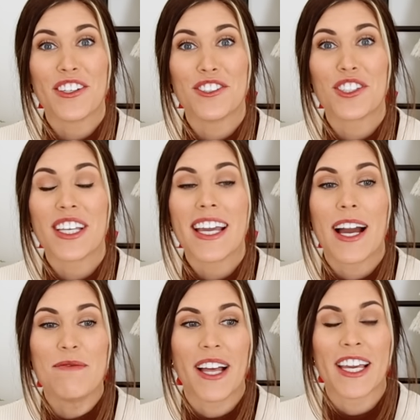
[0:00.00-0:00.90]
Usually
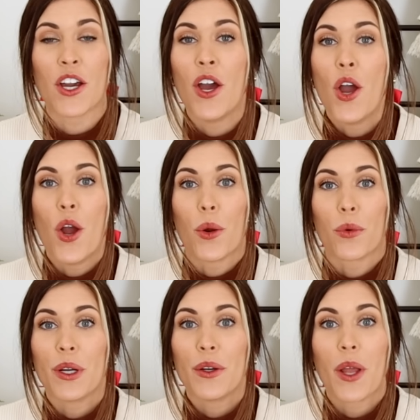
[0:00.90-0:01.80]
I'm like
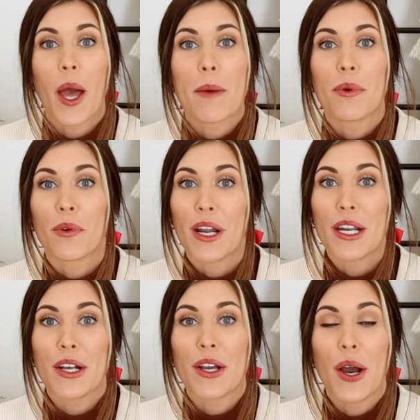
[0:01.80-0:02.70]
reared up, ready
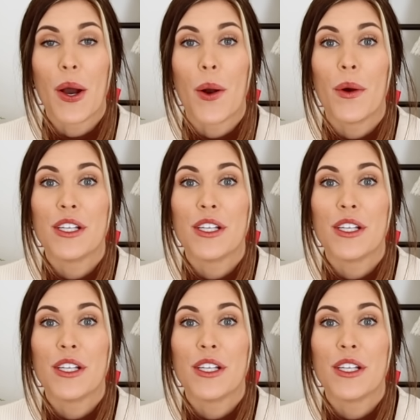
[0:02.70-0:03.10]
to go.